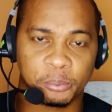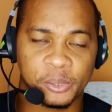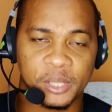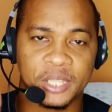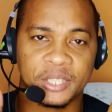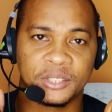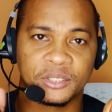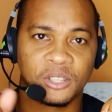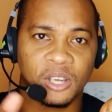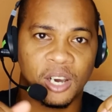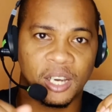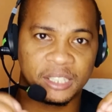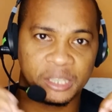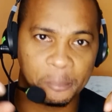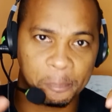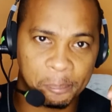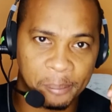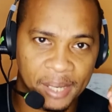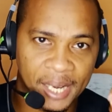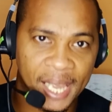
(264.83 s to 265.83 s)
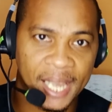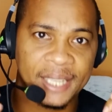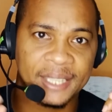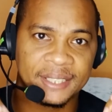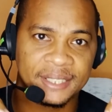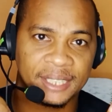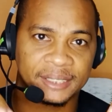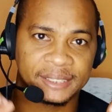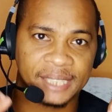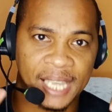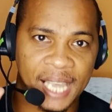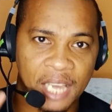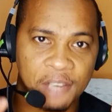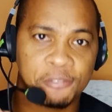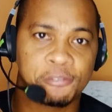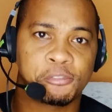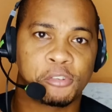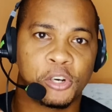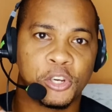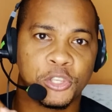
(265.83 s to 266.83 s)
Praise God. The plans that I
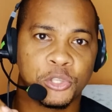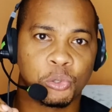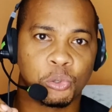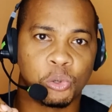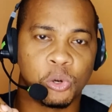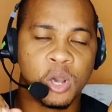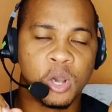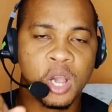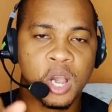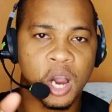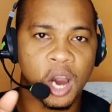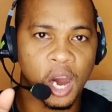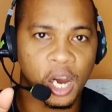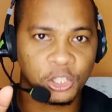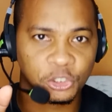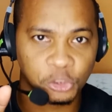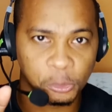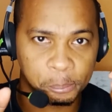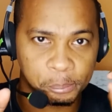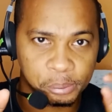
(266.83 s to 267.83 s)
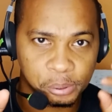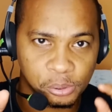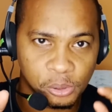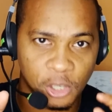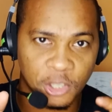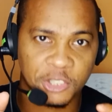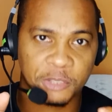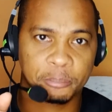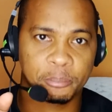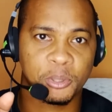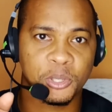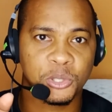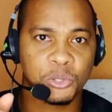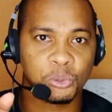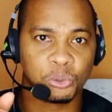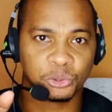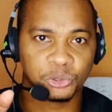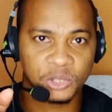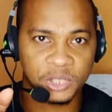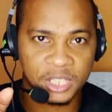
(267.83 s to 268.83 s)
have for you are to prosper
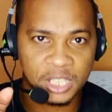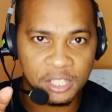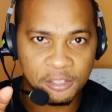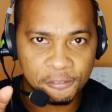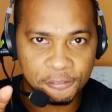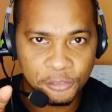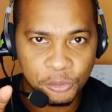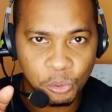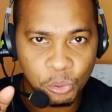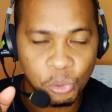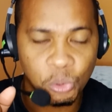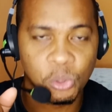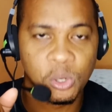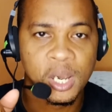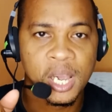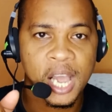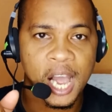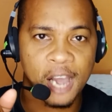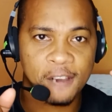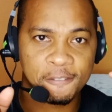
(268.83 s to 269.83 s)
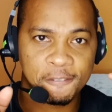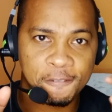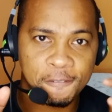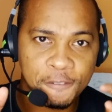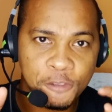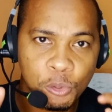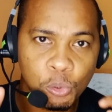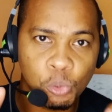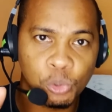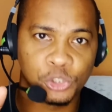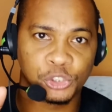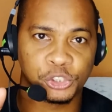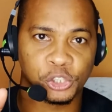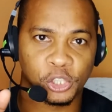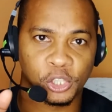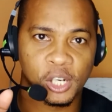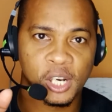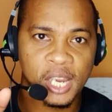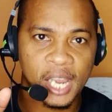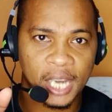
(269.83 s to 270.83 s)
you, to give you a
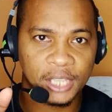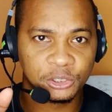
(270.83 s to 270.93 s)
future,